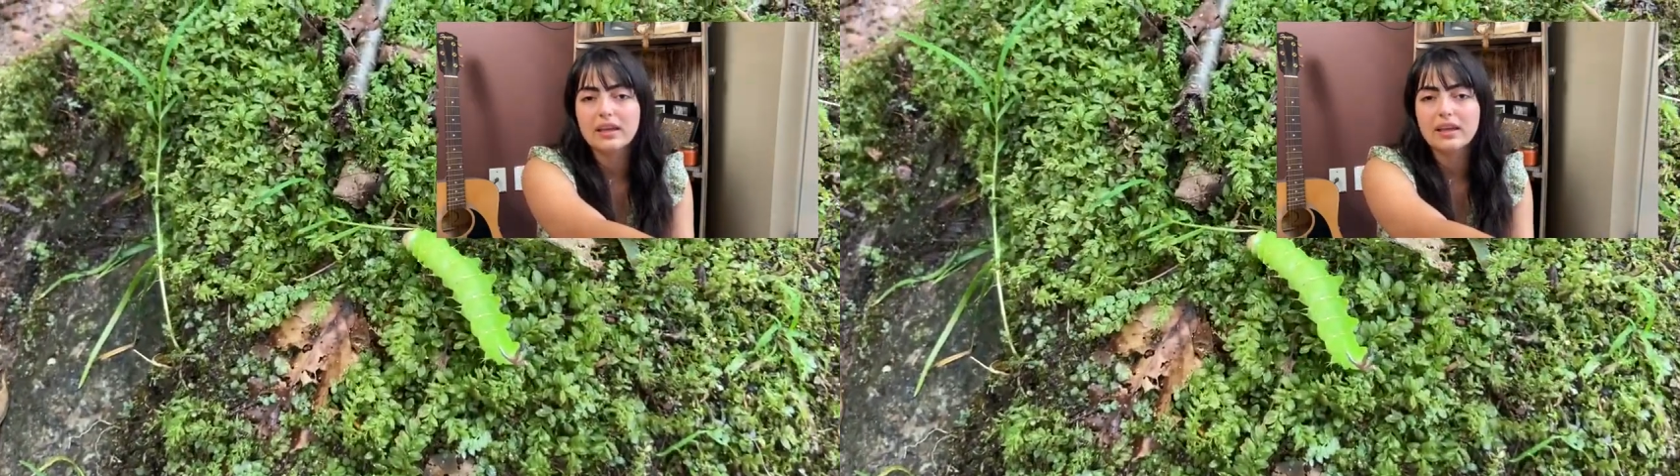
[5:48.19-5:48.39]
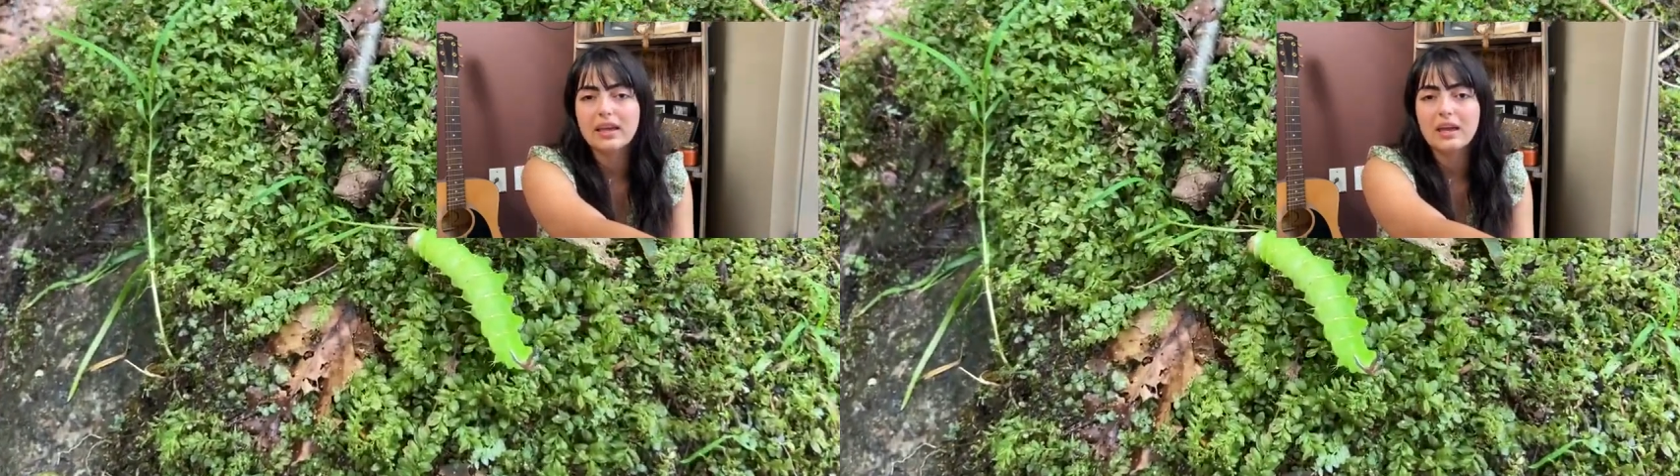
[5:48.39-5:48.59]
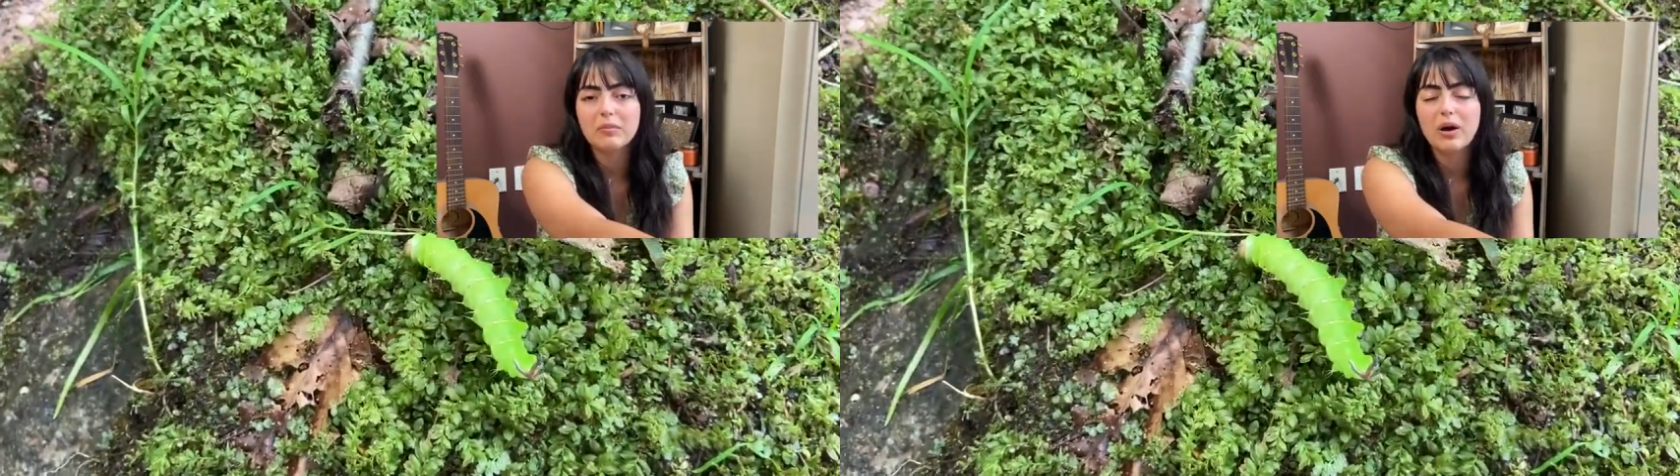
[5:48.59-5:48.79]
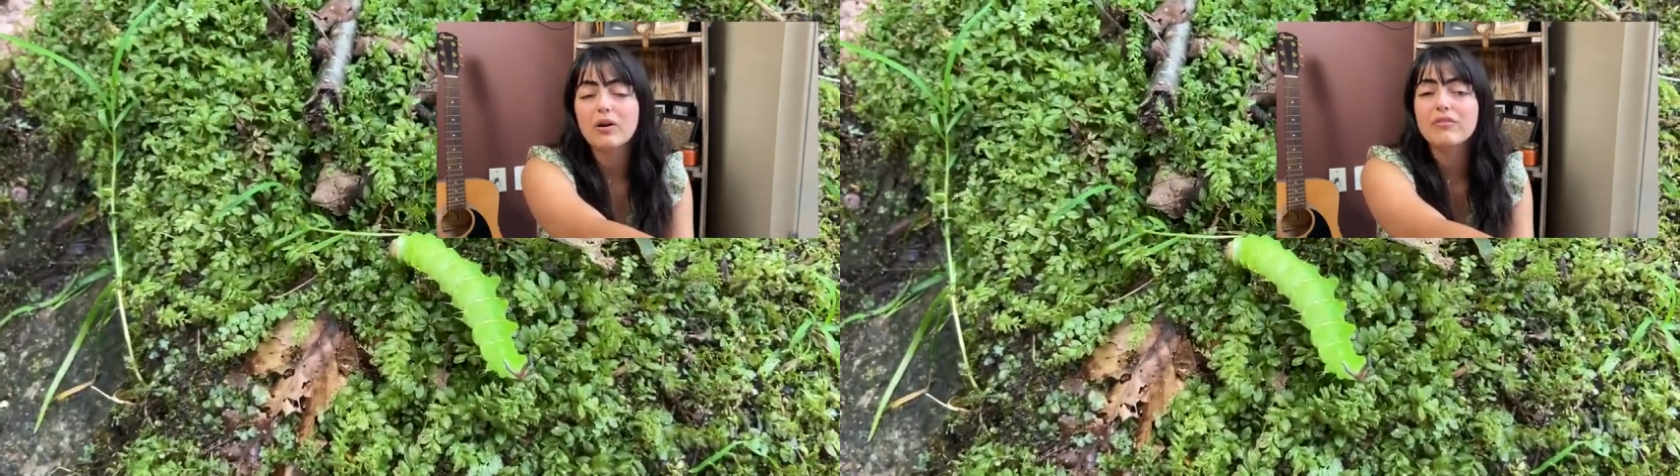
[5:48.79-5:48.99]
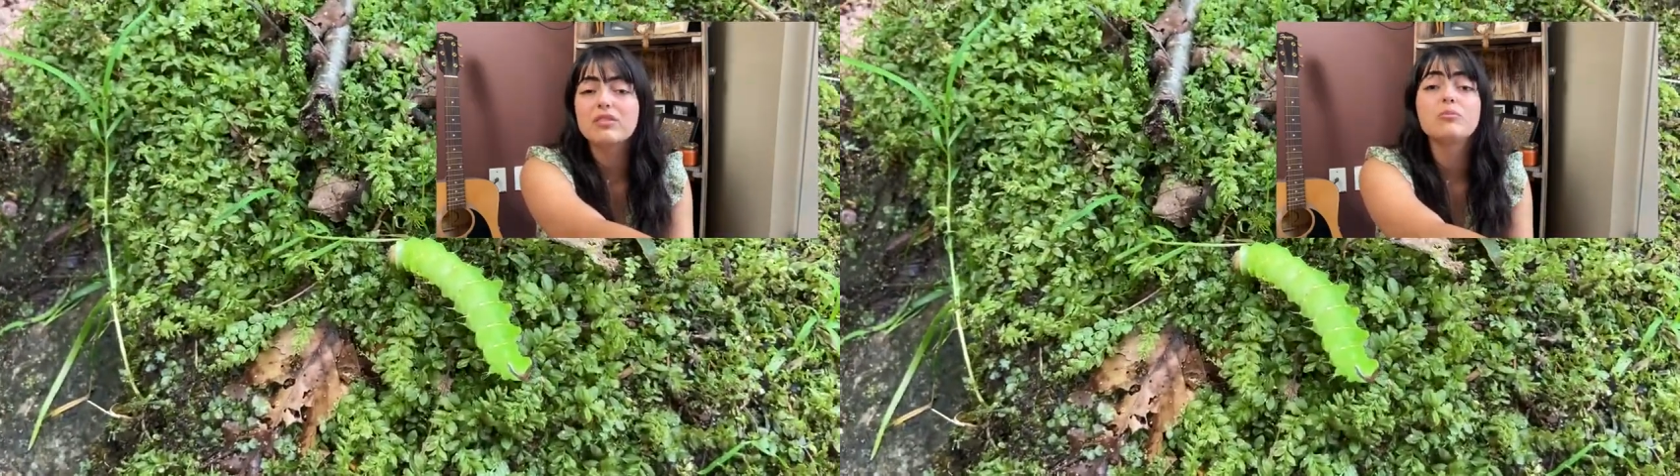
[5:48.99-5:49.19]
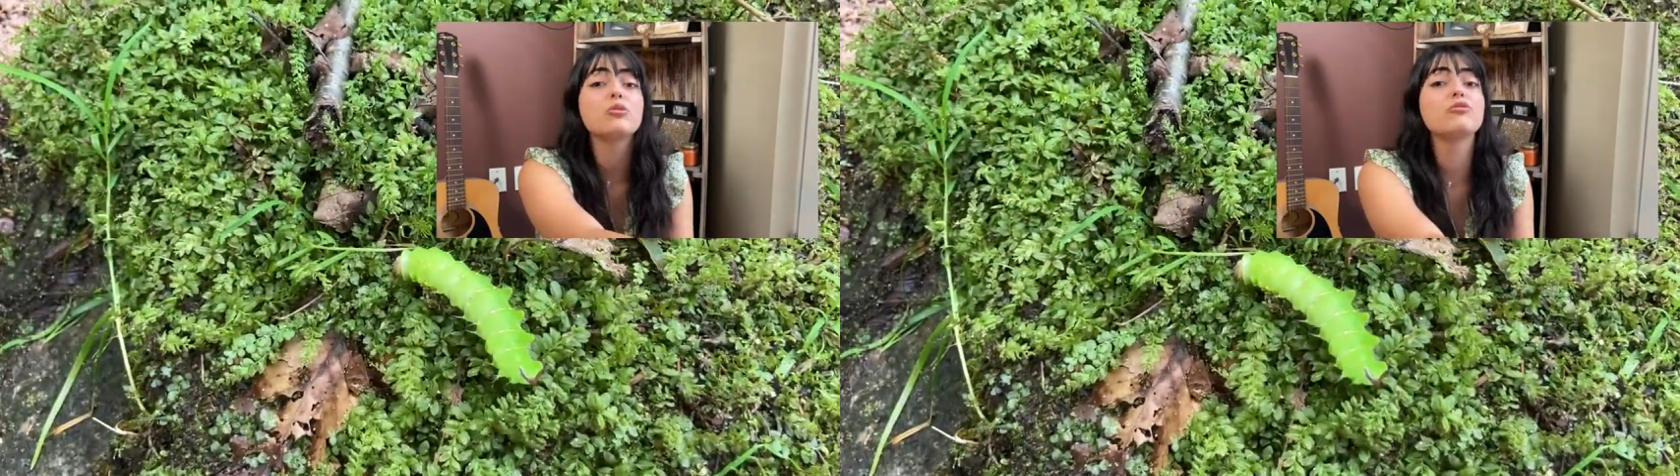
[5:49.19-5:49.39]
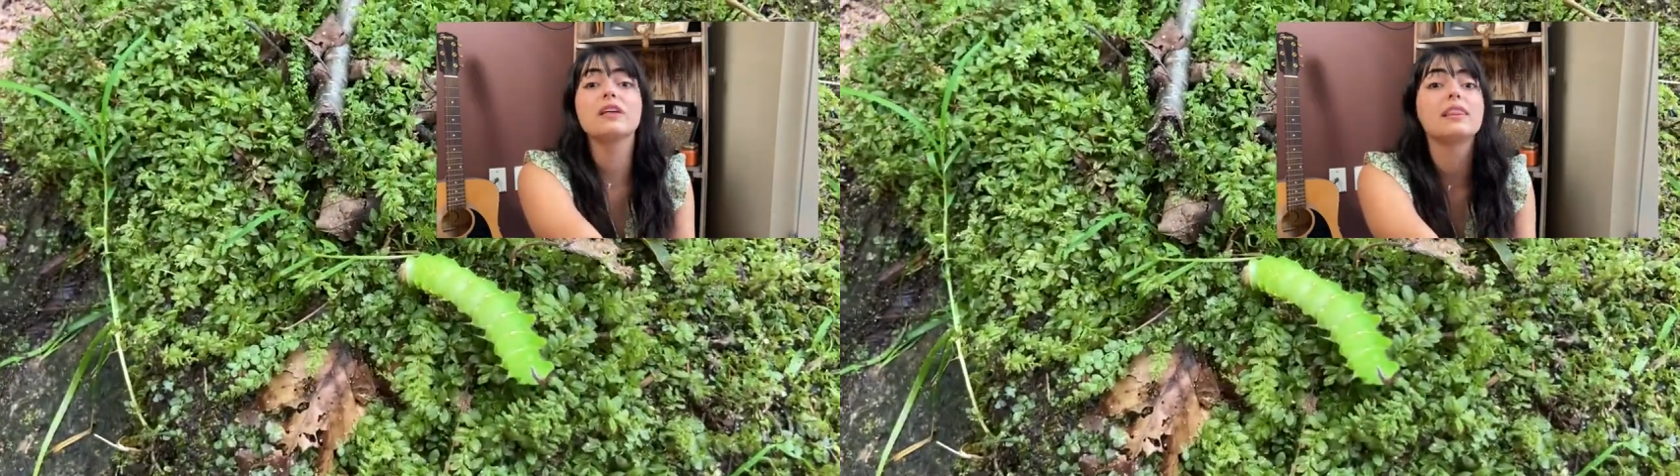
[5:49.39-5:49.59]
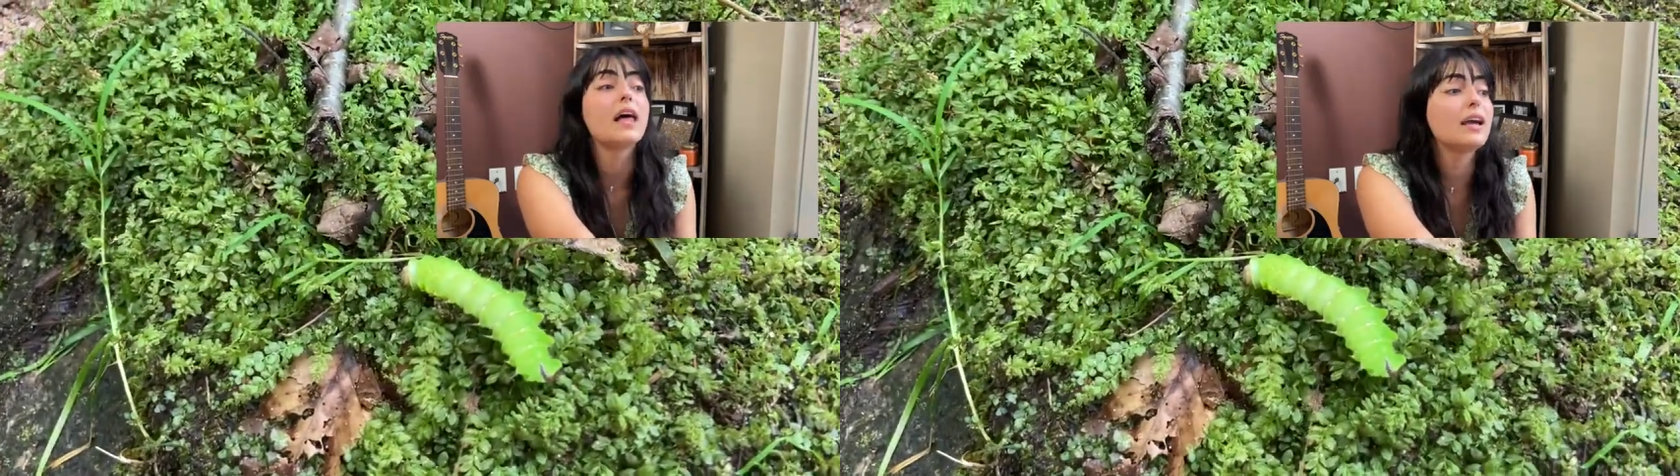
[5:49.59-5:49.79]
it came out of the movie
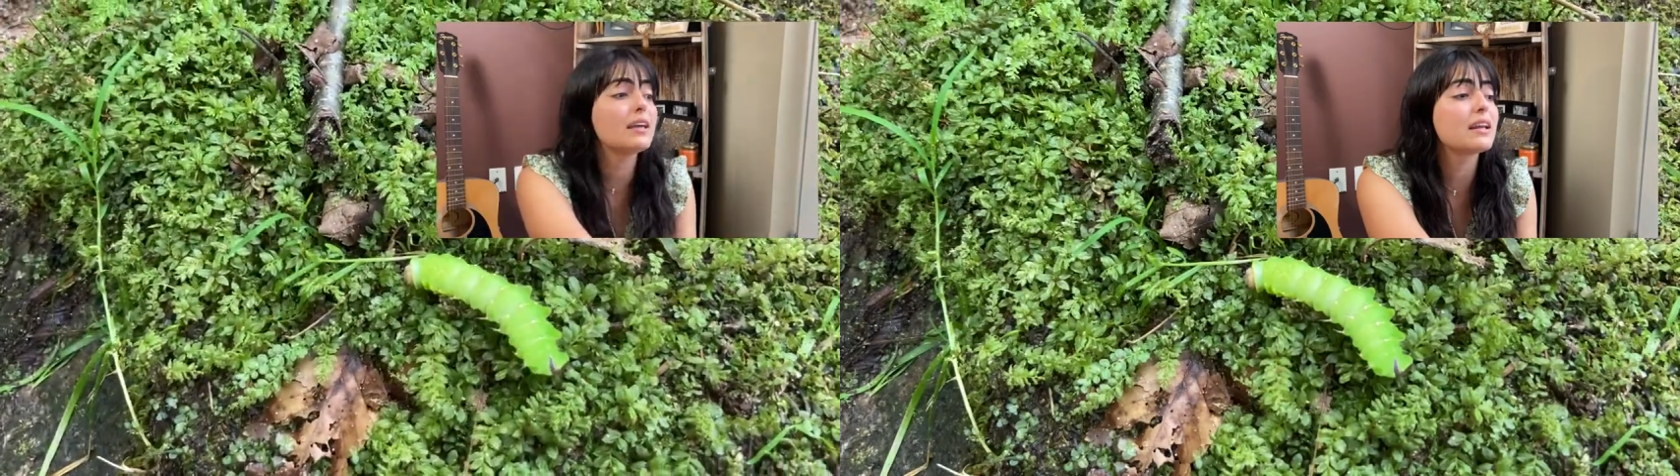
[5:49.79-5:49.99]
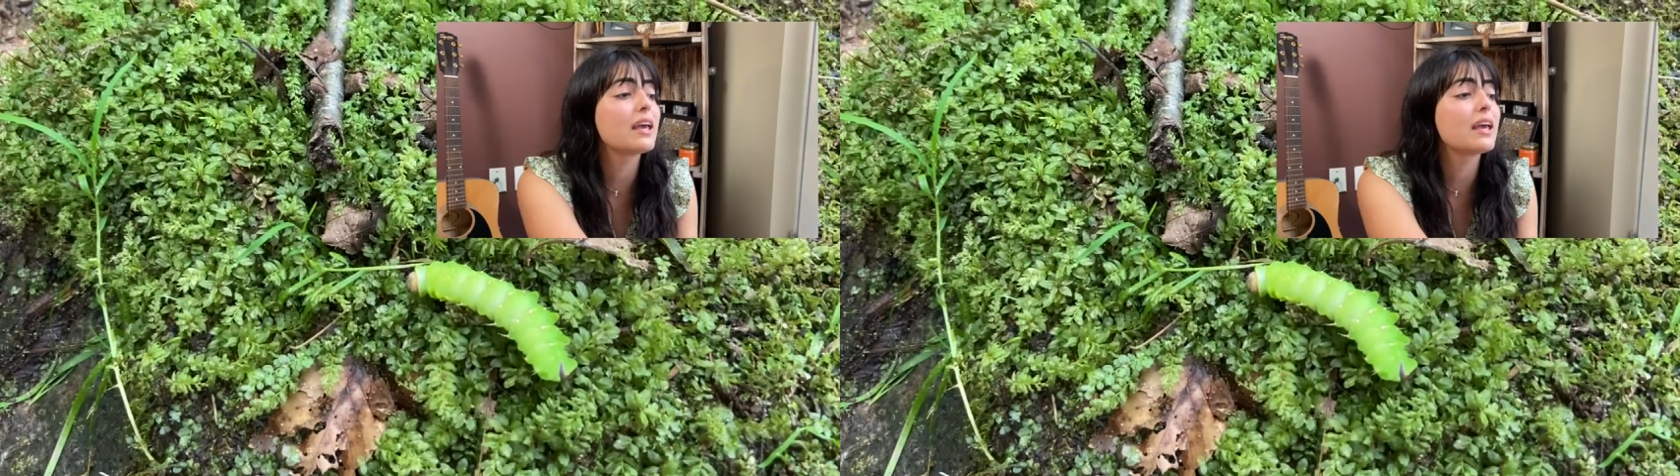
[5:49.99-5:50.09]
Lion